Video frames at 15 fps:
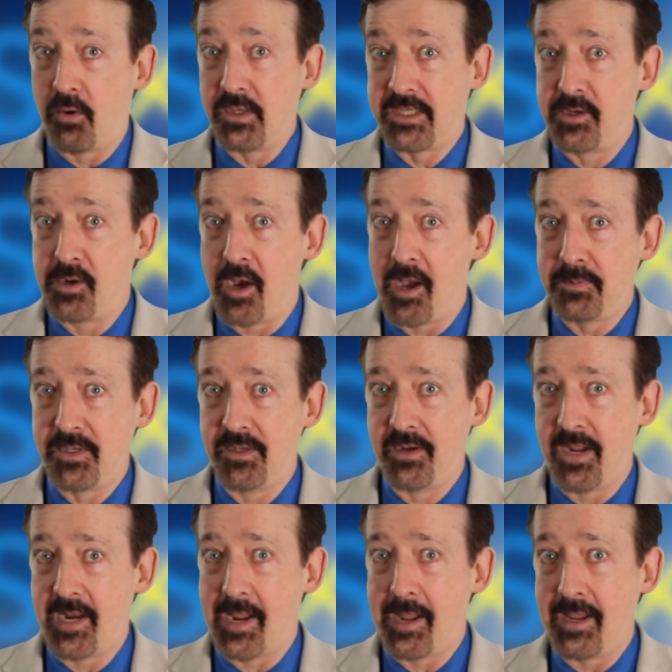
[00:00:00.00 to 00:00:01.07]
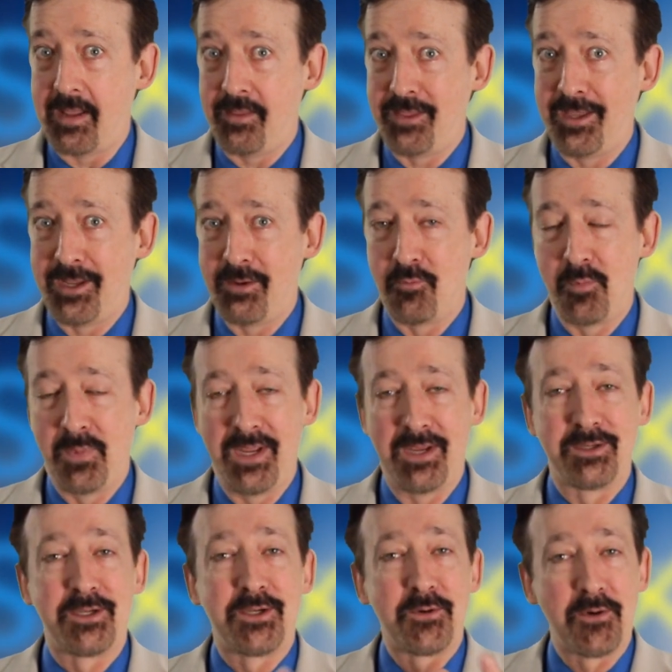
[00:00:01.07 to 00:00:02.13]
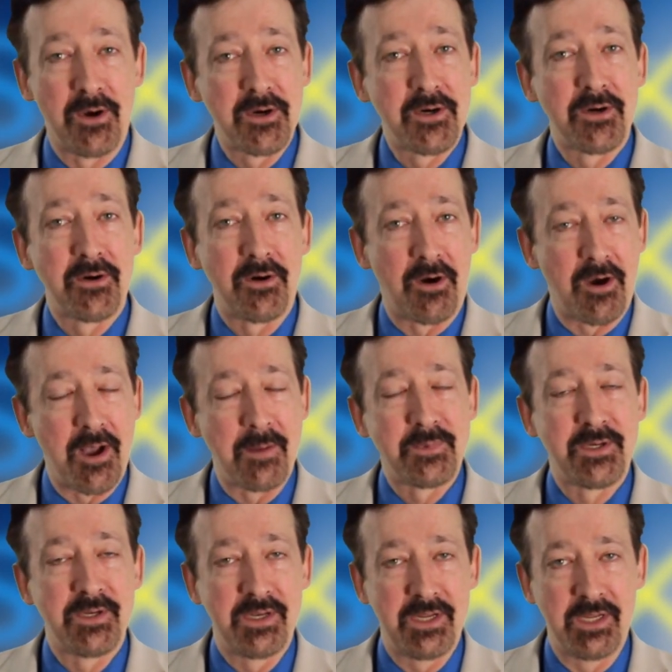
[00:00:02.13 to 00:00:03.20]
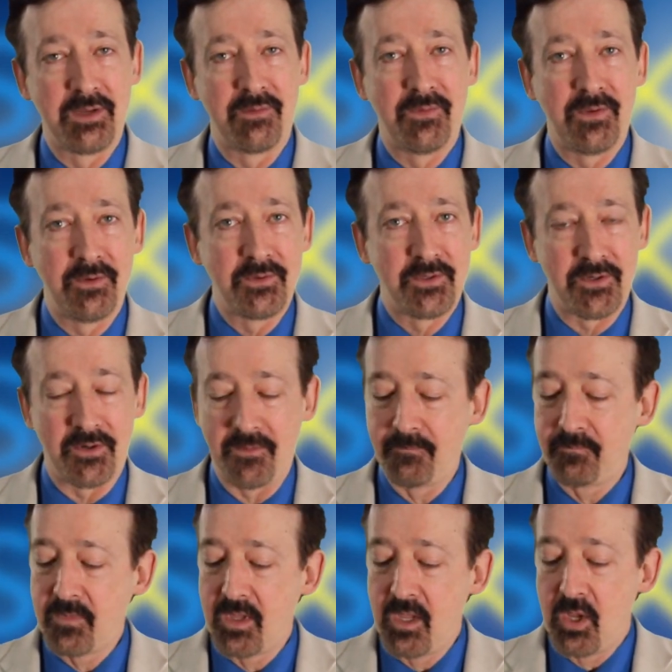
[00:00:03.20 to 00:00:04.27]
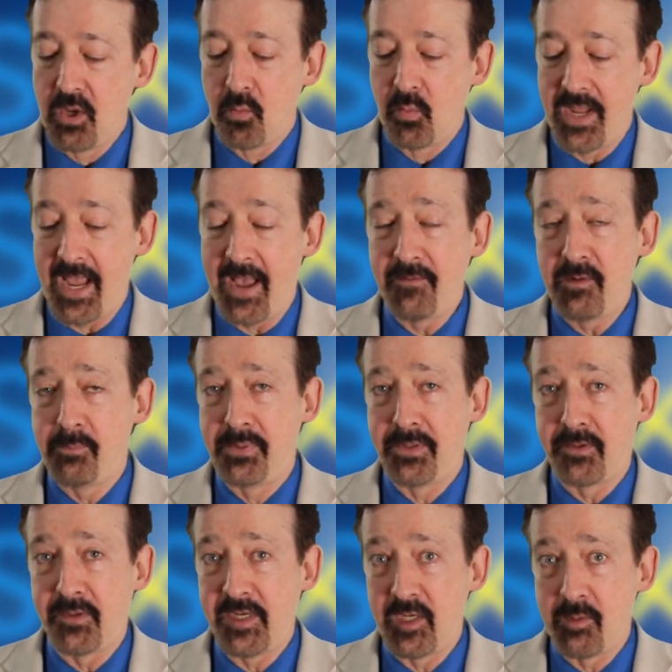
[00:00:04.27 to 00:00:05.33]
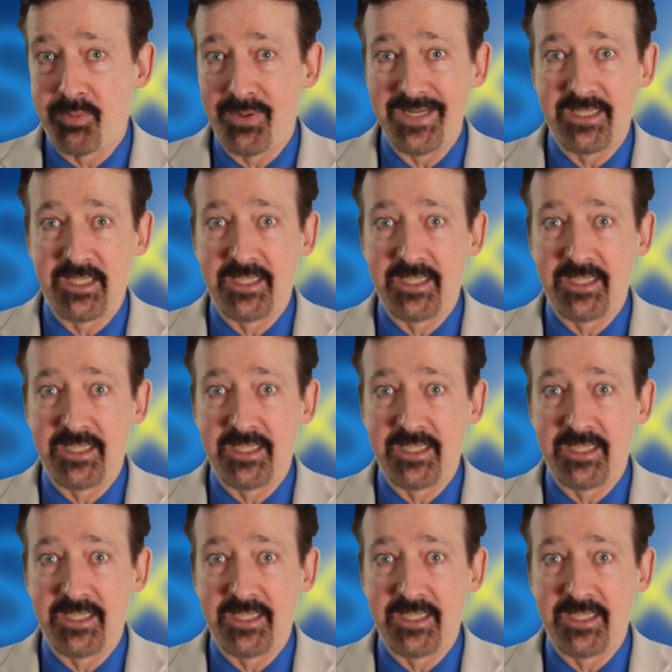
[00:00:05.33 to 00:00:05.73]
always an option, and I think it will be a stronger option in the future. We have the ability to place